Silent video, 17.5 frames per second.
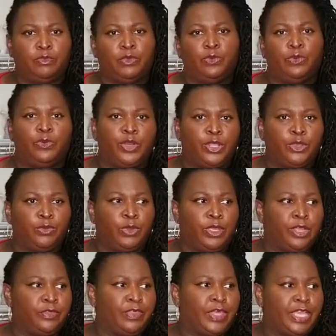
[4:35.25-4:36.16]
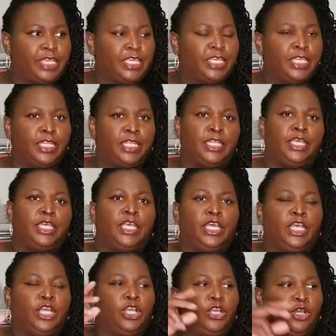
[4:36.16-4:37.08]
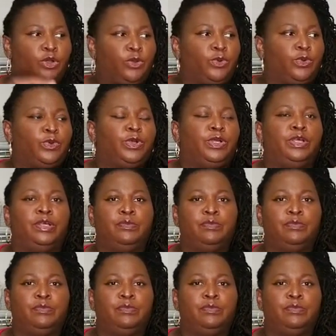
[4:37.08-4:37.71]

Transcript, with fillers: Corningware that can go,